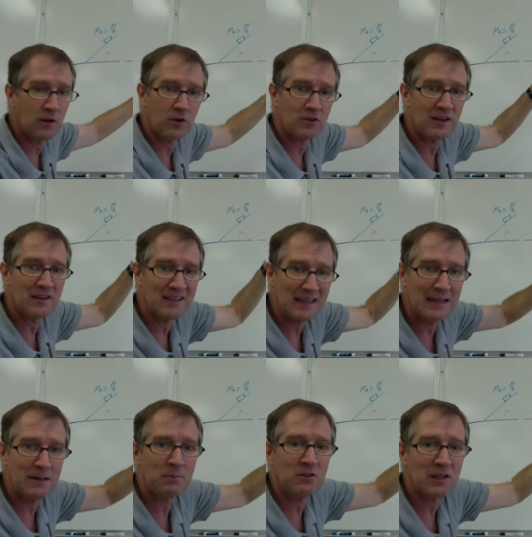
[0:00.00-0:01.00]
energy is
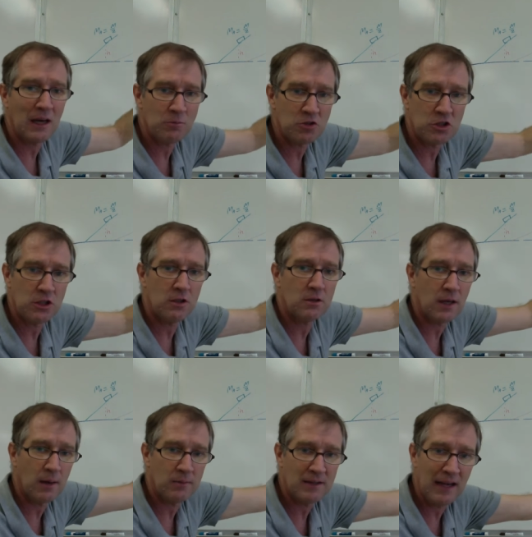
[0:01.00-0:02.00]
m times g times